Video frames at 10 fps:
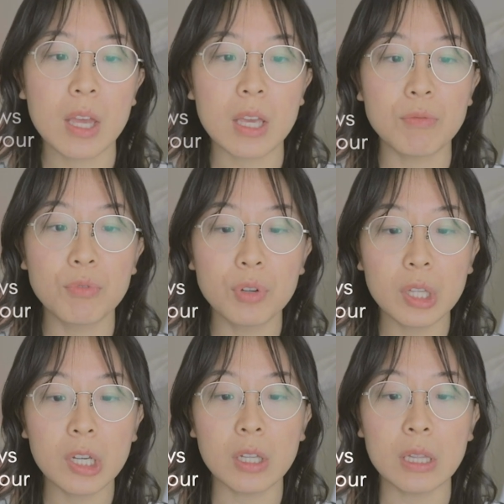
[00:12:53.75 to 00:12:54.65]
It
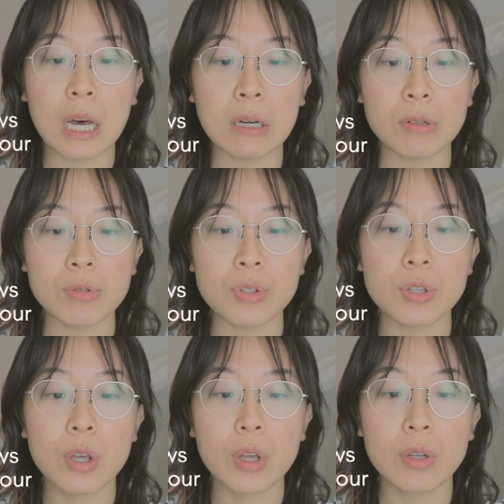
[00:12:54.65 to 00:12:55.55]
really allows
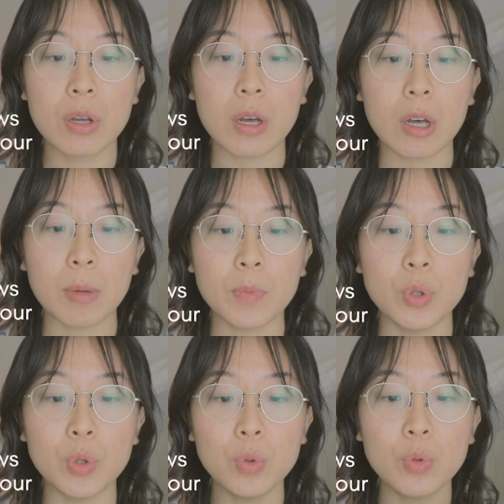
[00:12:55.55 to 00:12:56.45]
um,
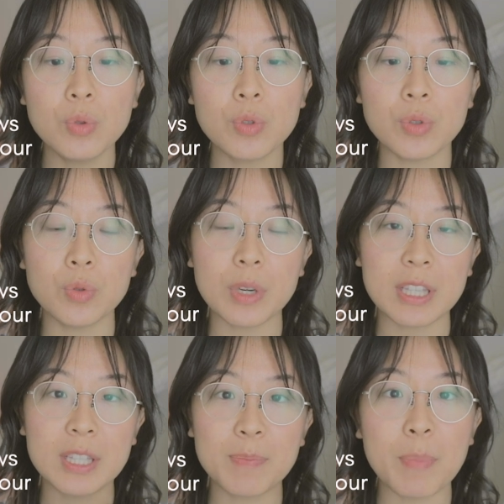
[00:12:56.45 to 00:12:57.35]
you to
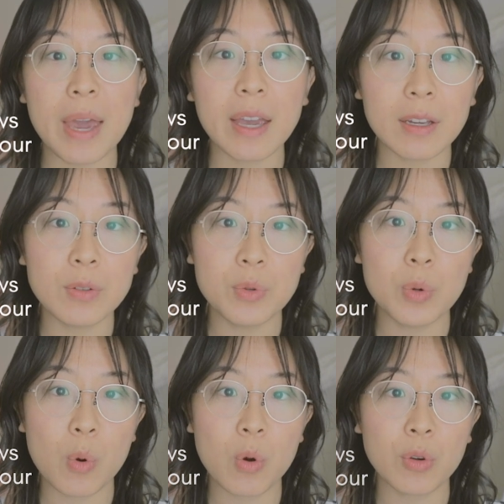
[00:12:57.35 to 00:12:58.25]
expand
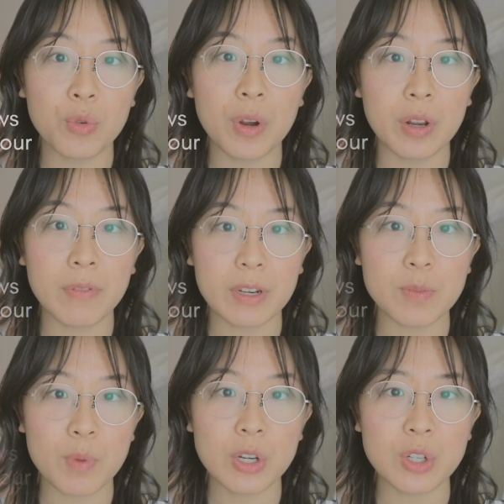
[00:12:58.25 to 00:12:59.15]
your creative
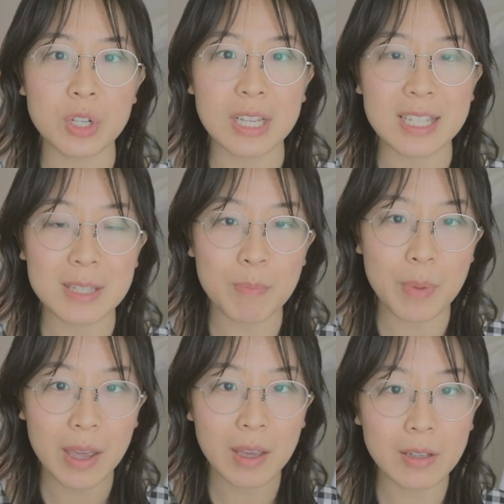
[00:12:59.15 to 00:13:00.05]
expression,
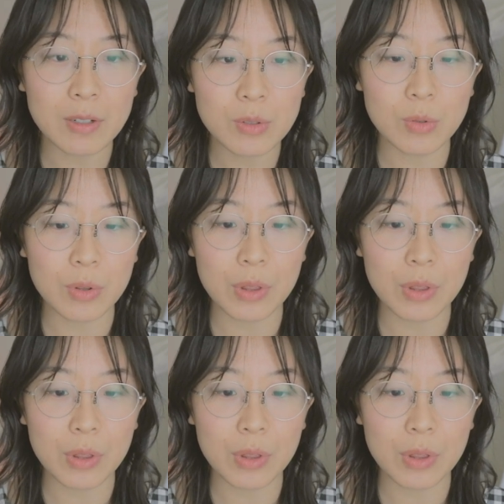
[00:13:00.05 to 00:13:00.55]
expand